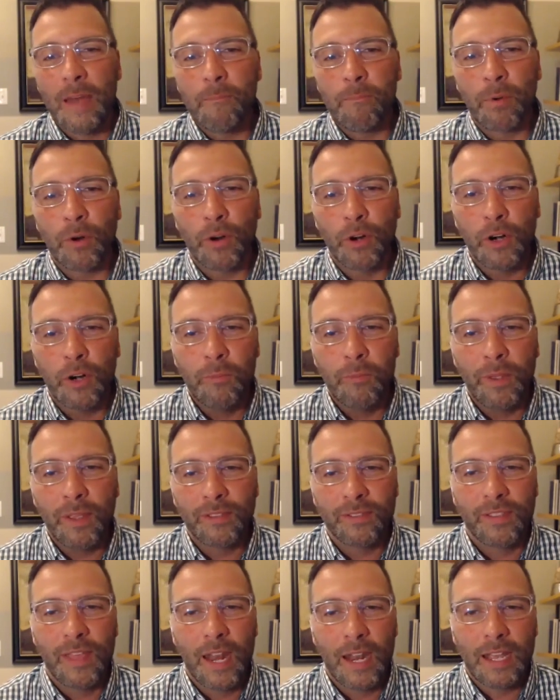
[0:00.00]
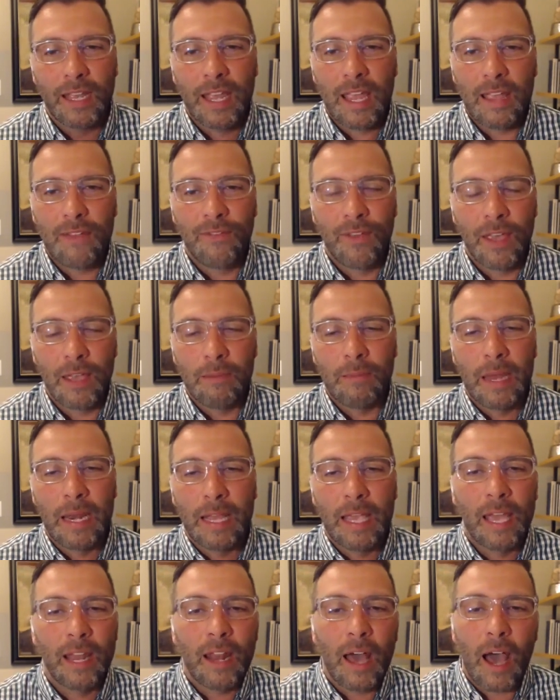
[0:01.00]
purpose that it gave him, and
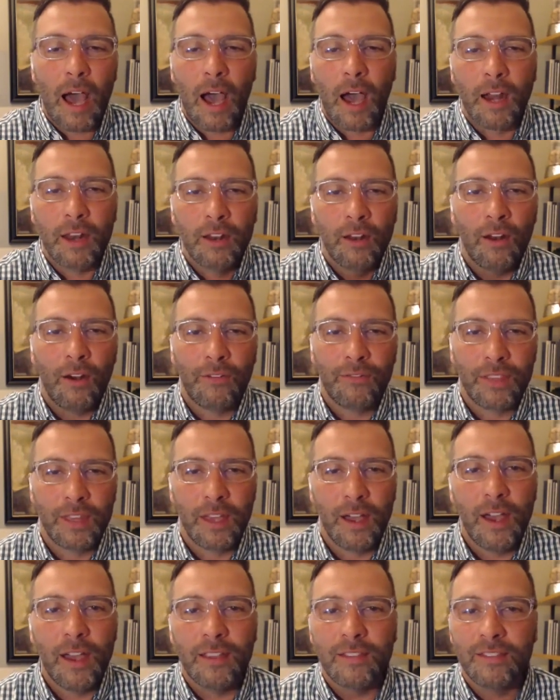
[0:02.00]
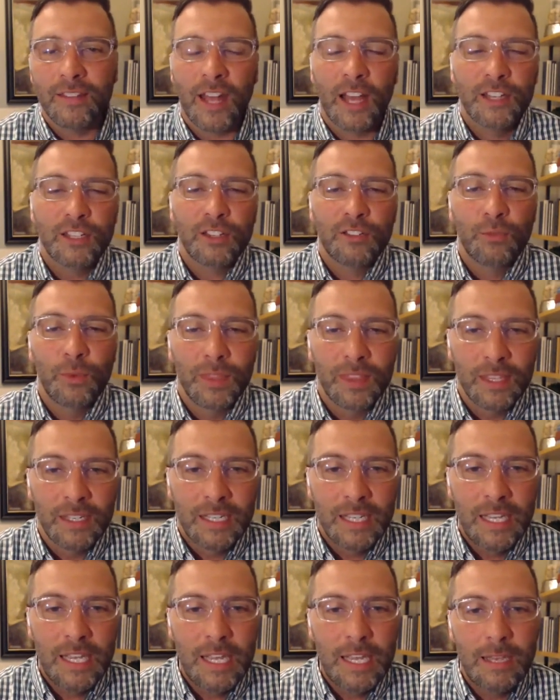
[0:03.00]
again, on and off the ice, not just with the
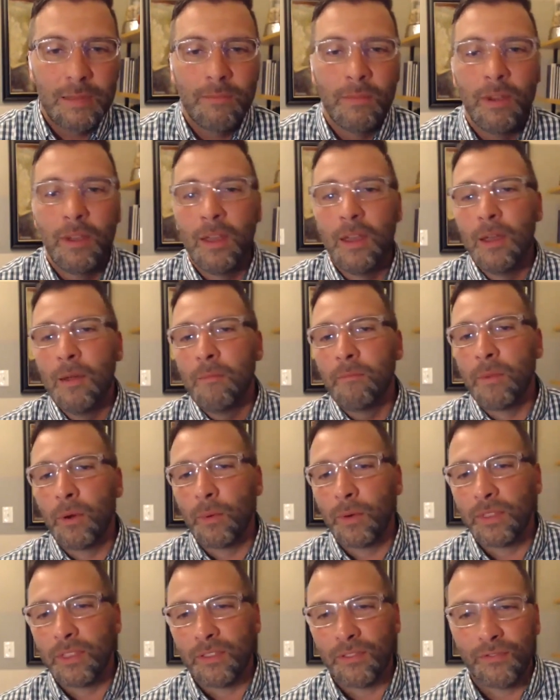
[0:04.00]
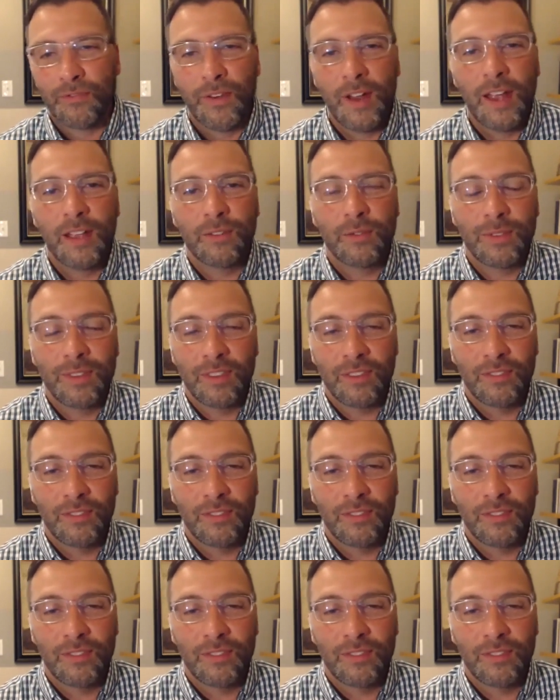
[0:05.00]
team, but with his mm-hmm. friends, with his